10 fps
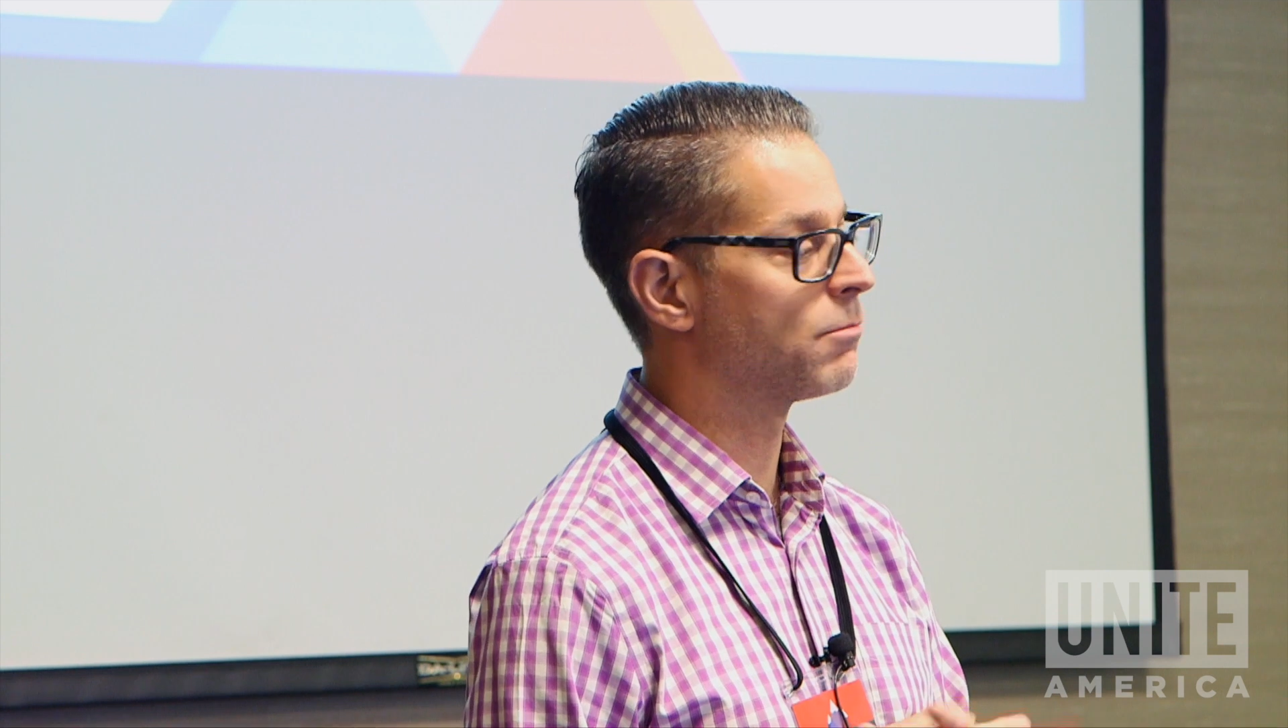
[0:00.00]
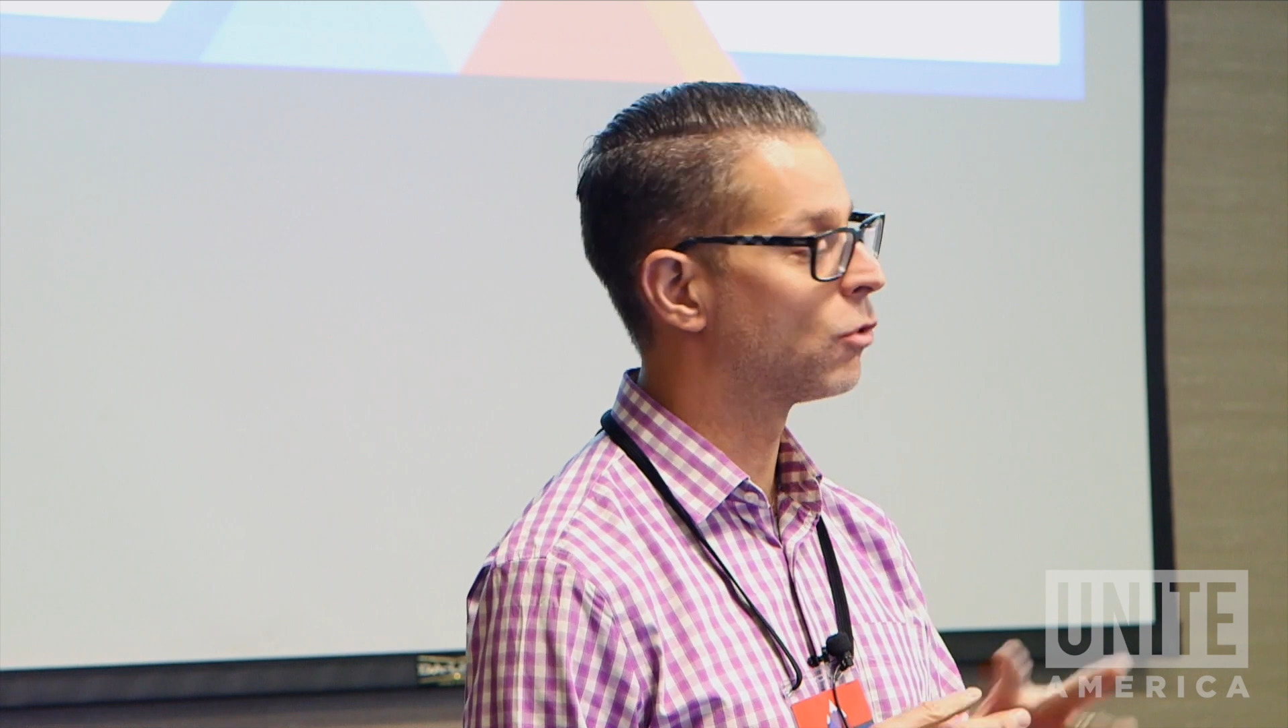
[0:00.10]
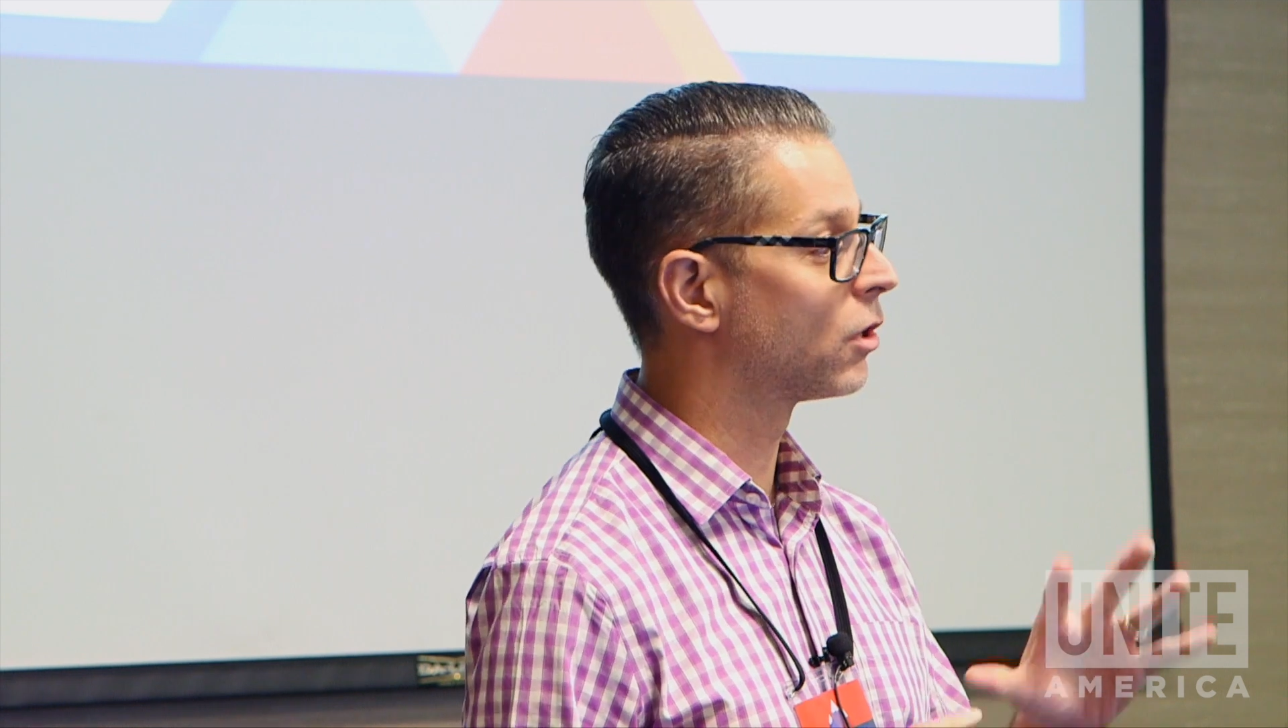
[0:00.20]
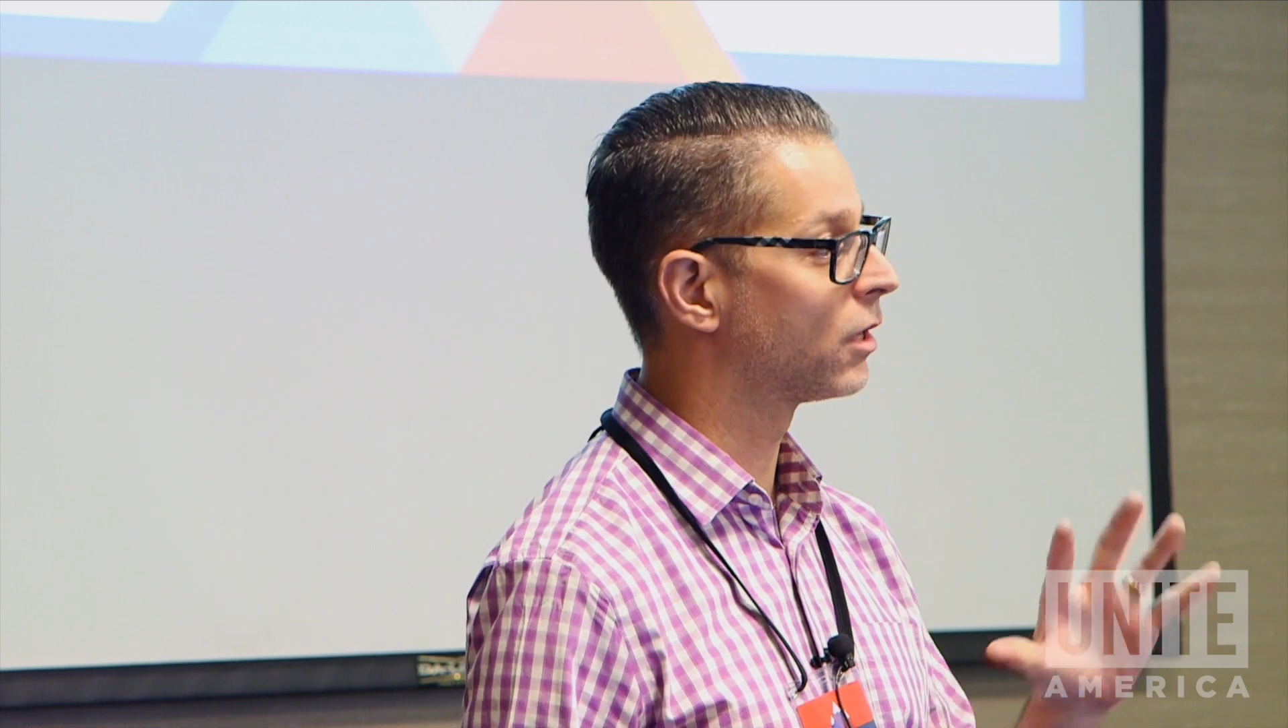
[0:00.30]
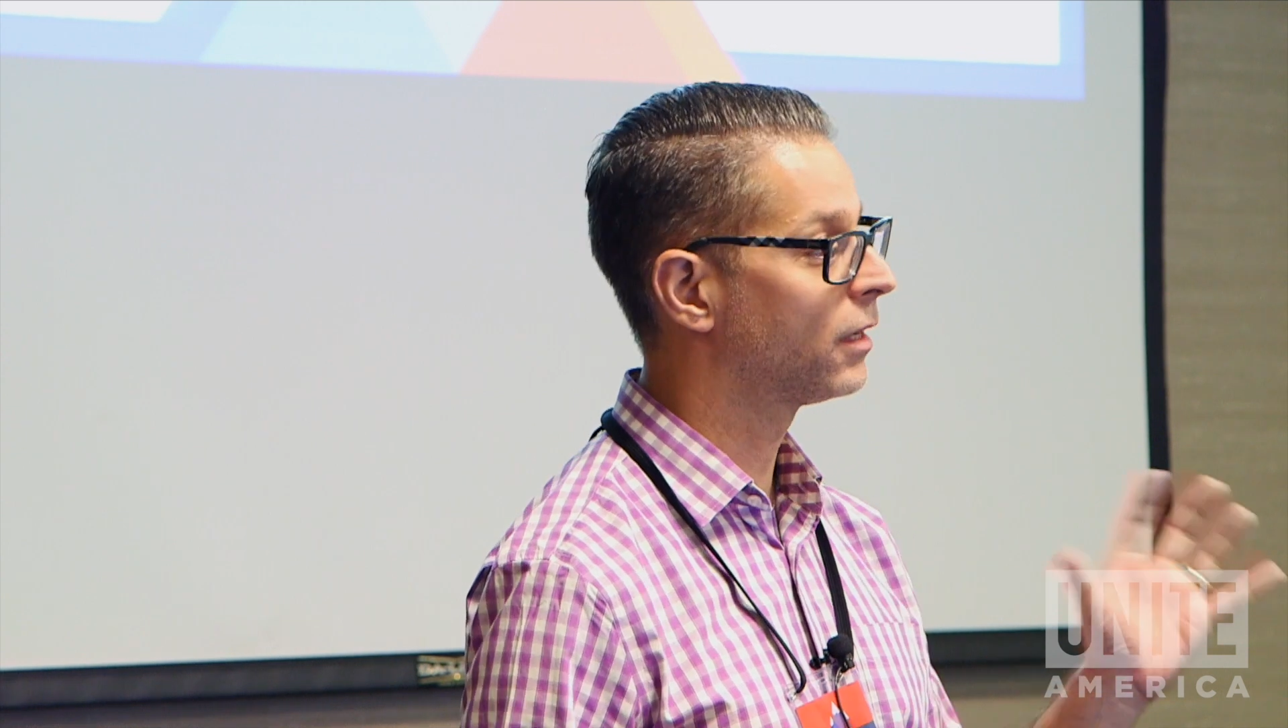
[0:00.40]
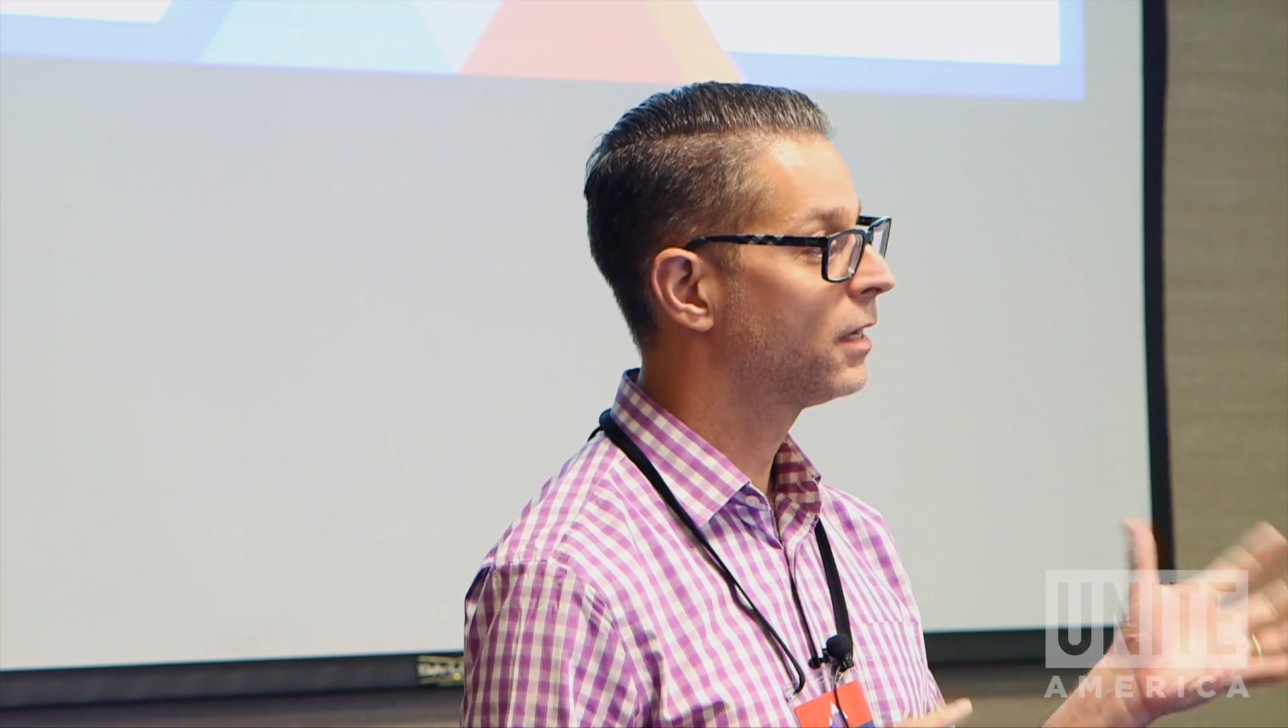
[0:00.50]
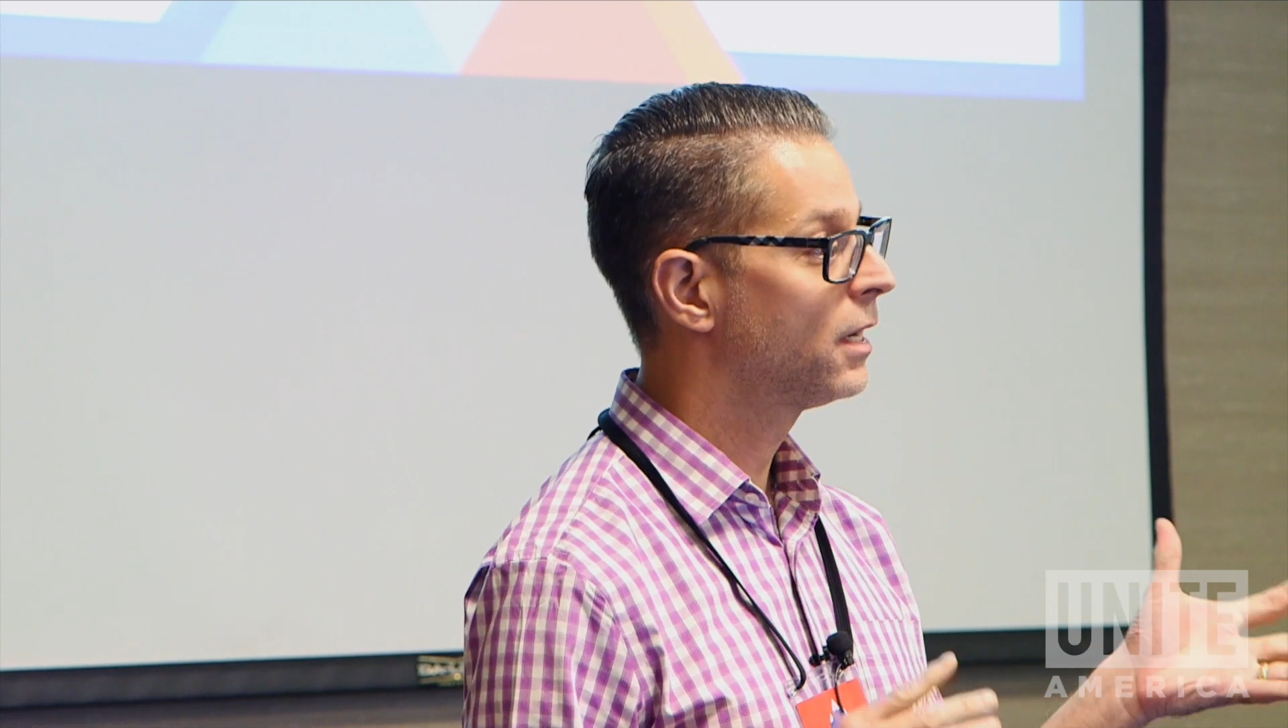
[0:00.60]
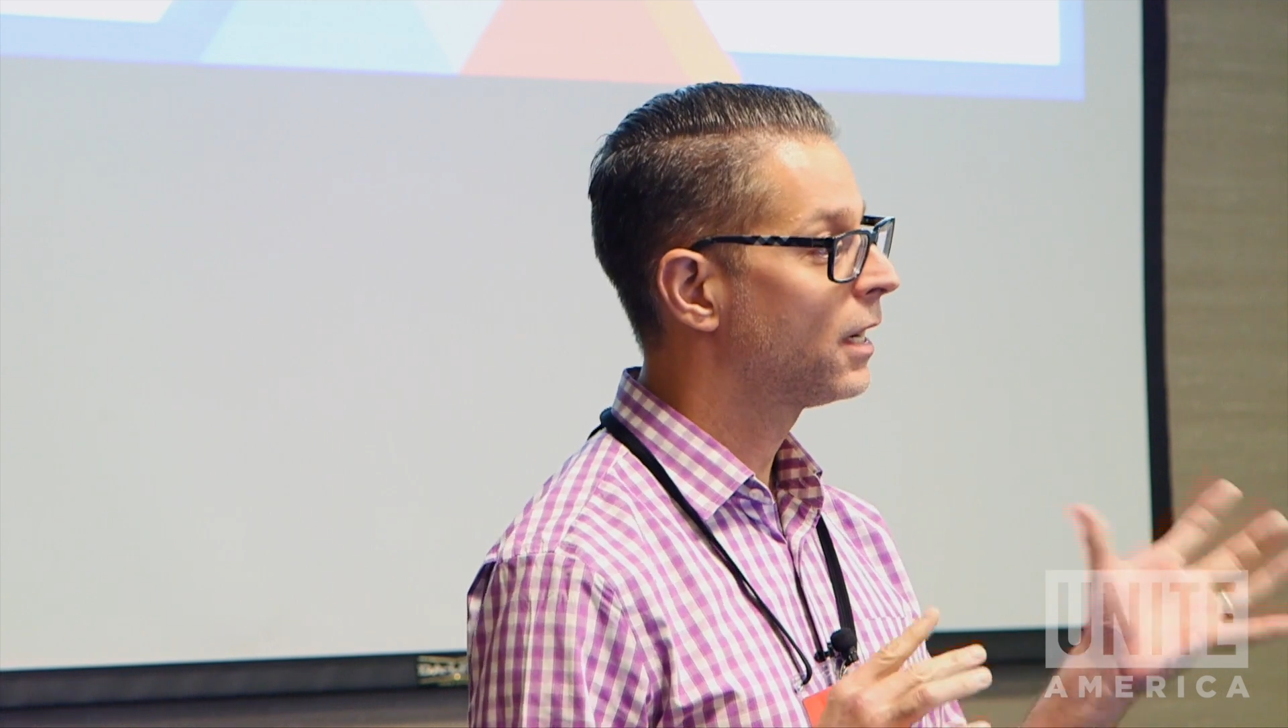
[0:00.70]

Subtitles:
more